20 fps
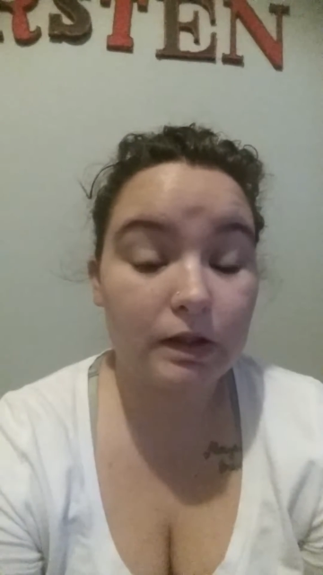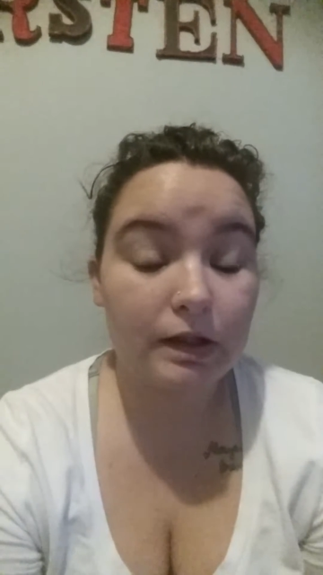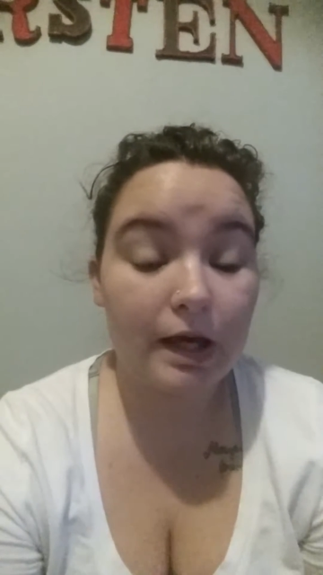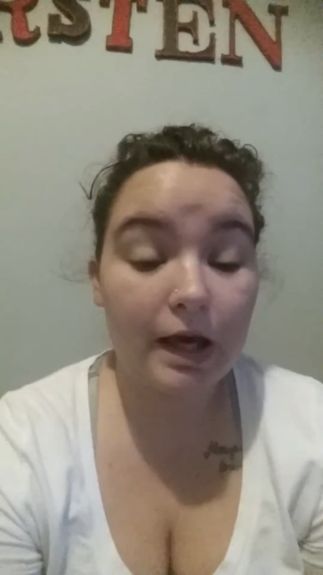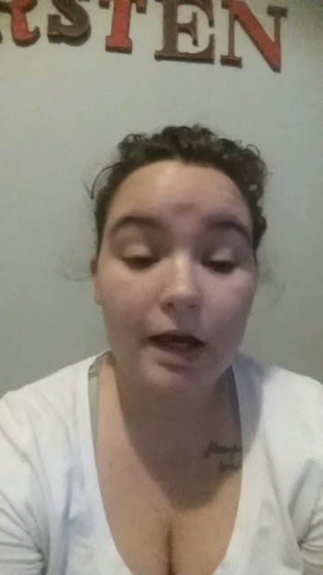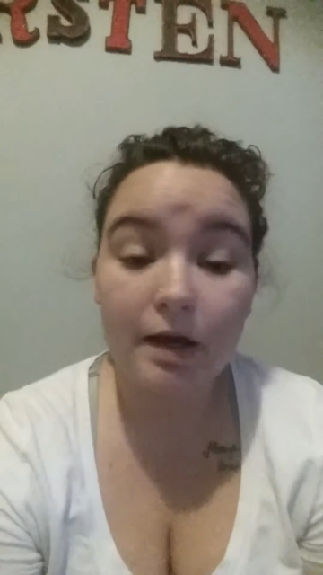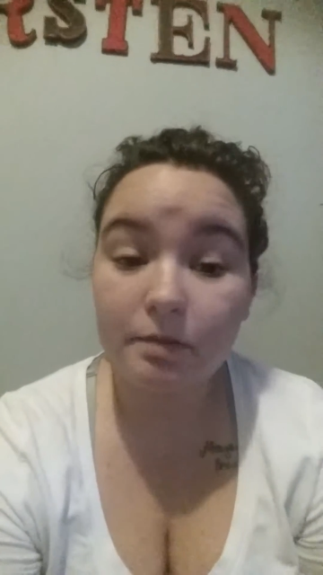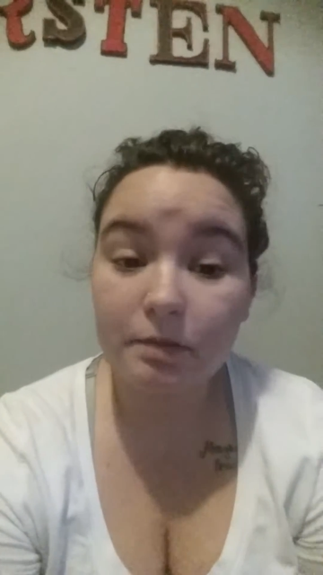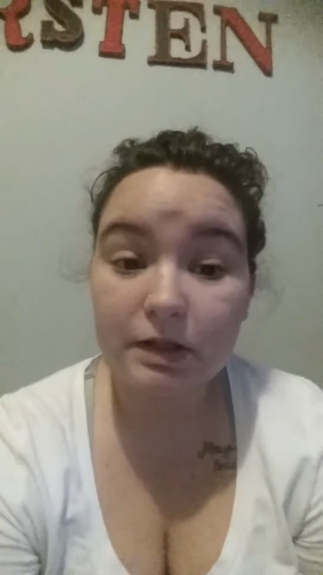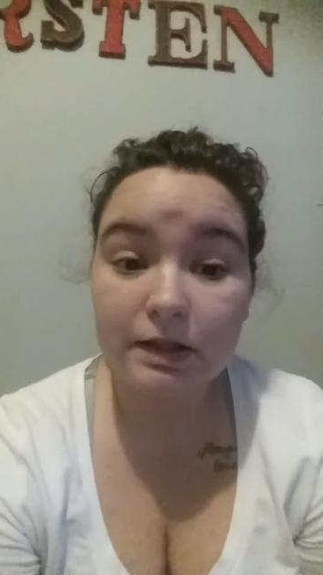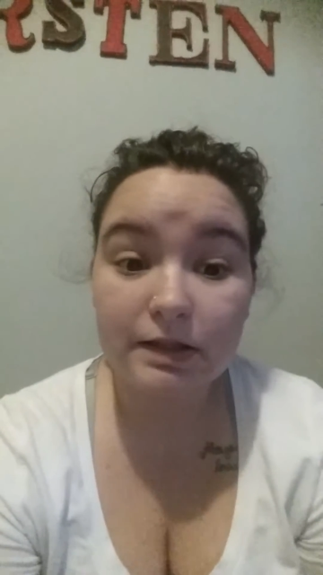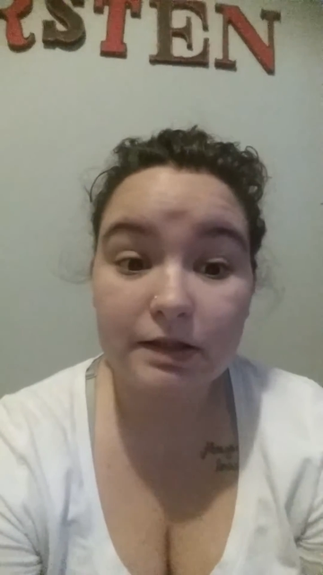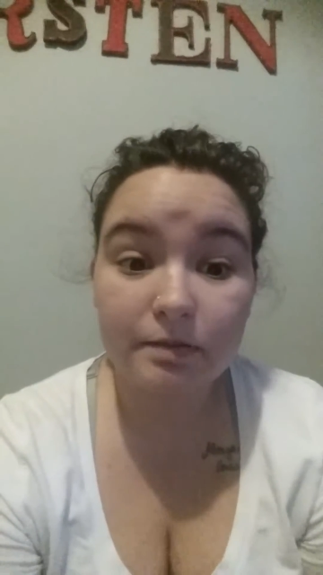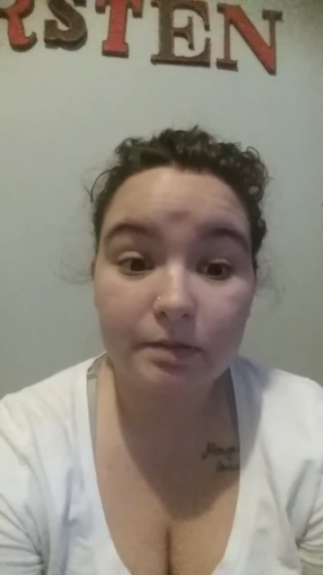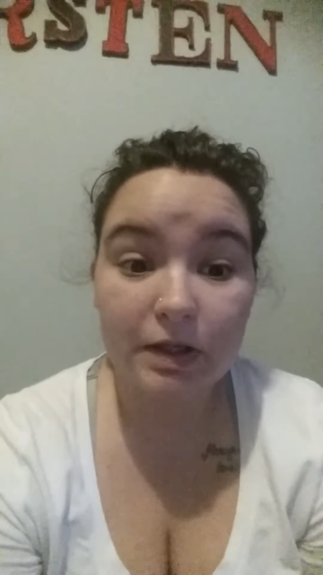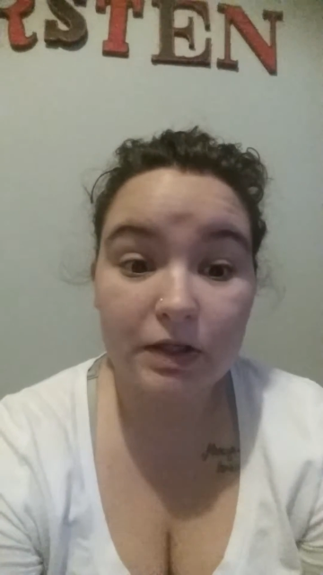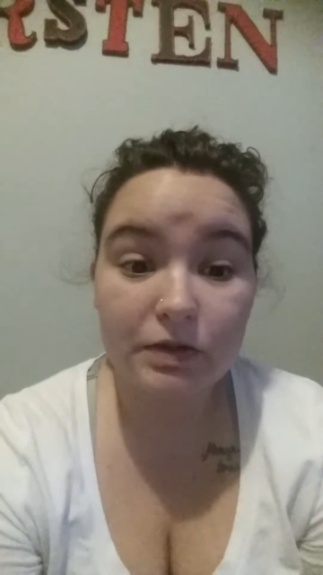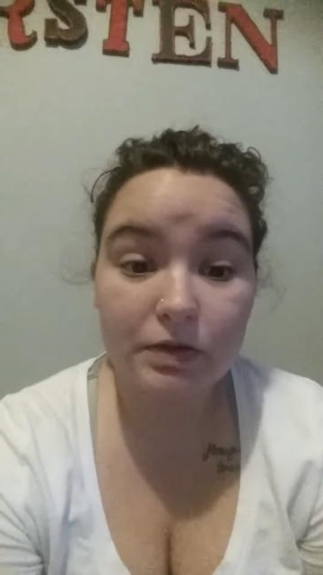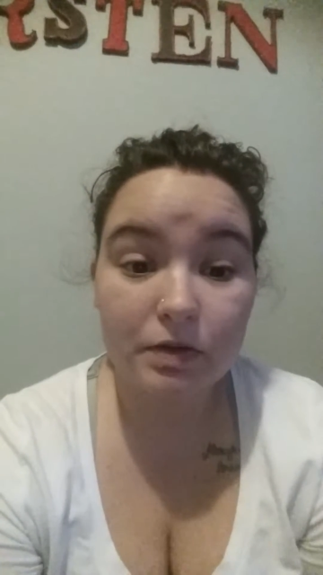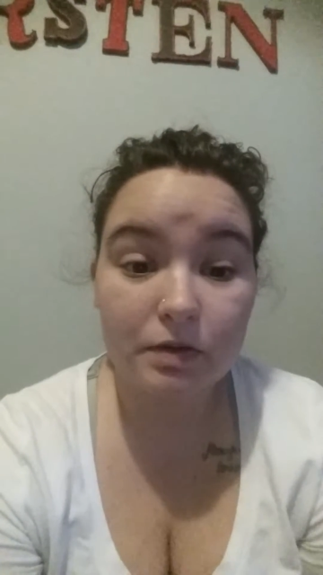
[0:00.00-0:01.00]
can be
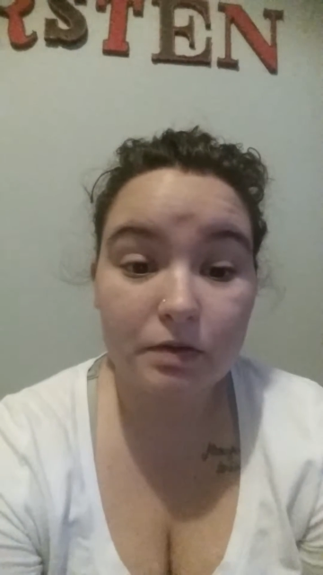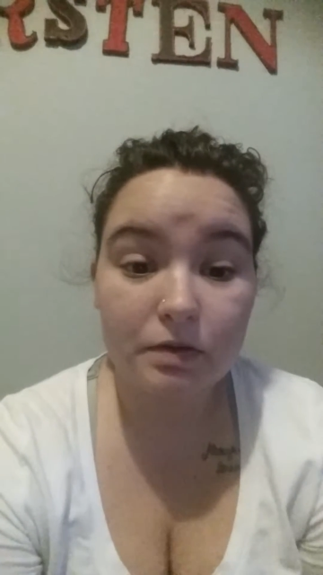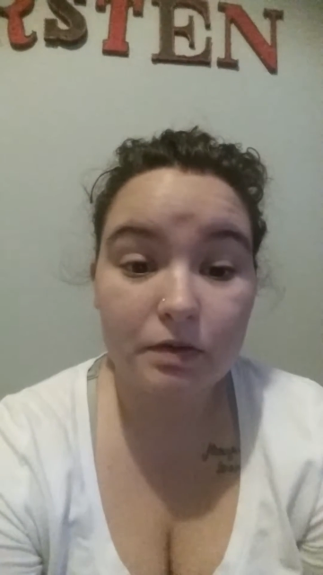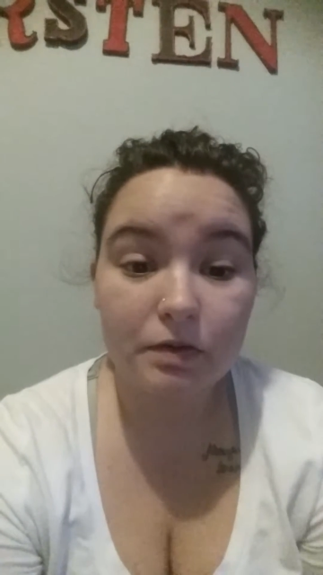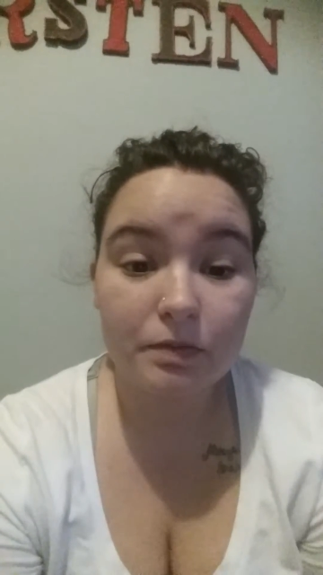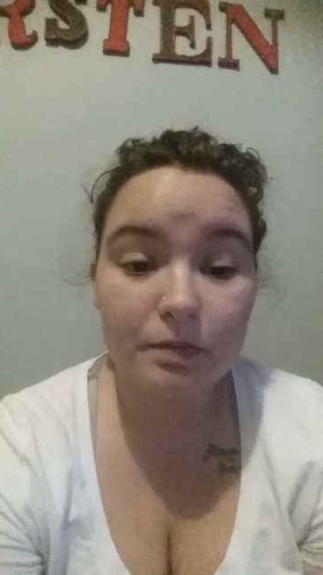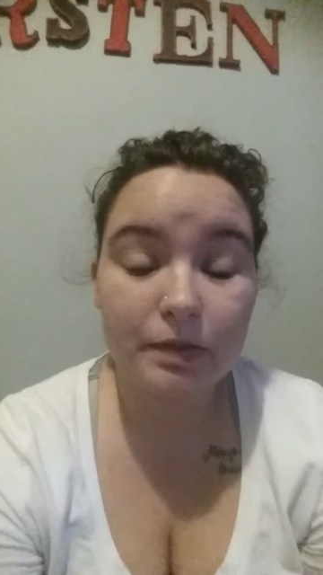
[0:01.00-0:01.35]
symmetrical,